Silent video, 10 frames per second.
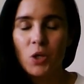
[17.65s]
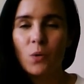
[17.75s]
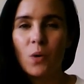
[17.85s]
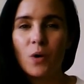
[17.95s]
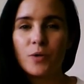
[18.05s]

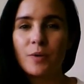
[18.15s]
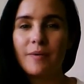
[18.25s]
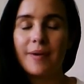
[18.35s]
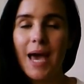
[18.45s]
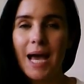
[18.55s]
You will also
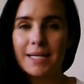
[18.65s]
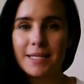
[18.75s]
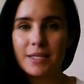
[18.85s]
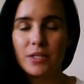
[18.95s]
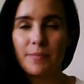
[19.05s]
have
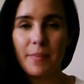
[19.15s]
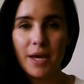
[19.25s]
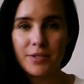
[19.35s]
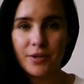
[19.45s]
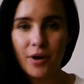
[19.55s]
access to master